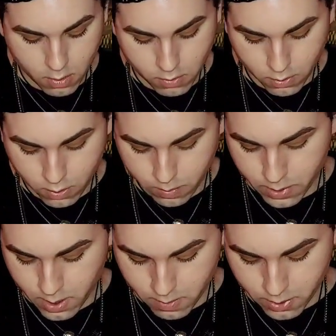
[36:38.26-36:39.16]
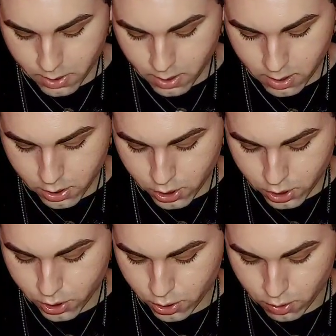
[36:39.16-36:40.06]
Group number
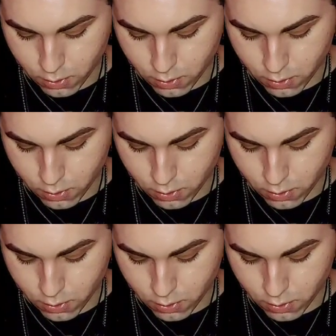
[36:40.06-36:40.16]
2.